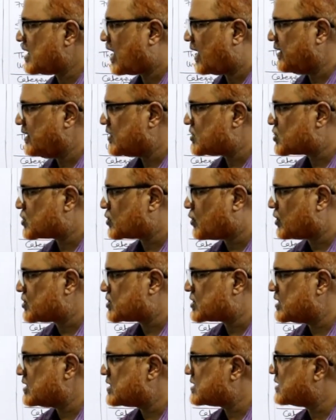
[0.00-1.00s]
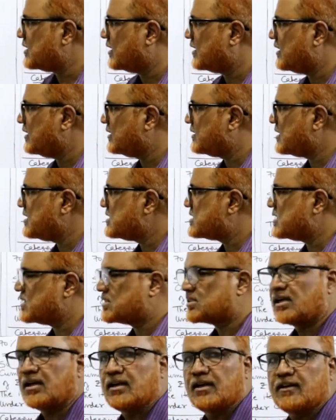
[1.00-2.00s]
highest cost is
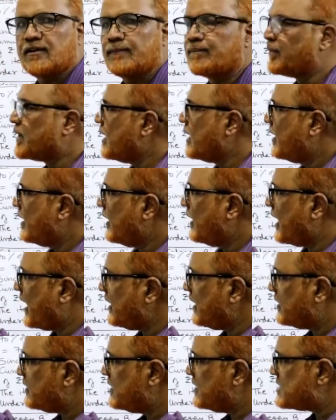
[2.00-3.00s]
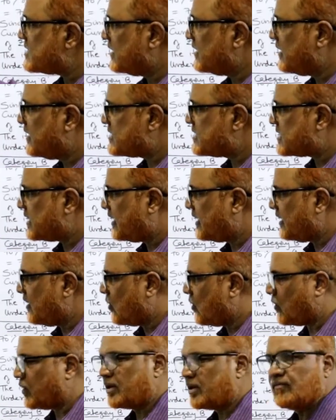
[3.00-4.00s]
33,600. Like this in
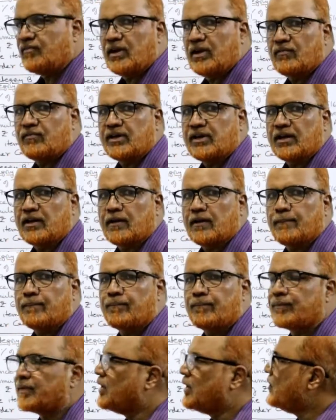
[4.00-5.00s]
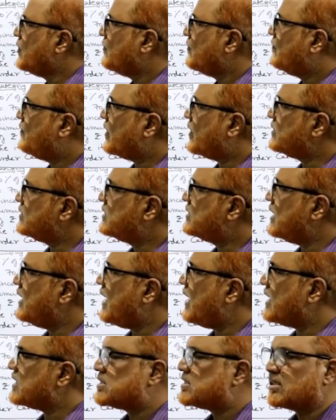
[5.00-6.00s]
descending order we have taken. For
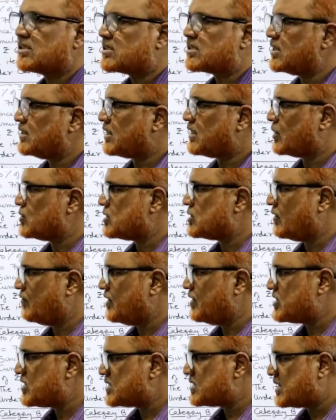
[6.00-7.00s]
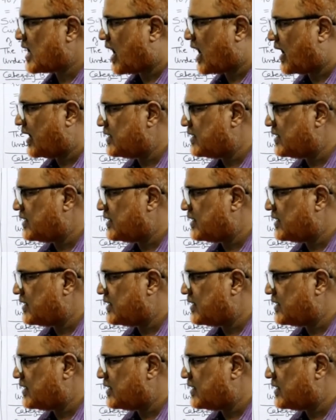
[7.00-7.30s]
3,60,000 which is the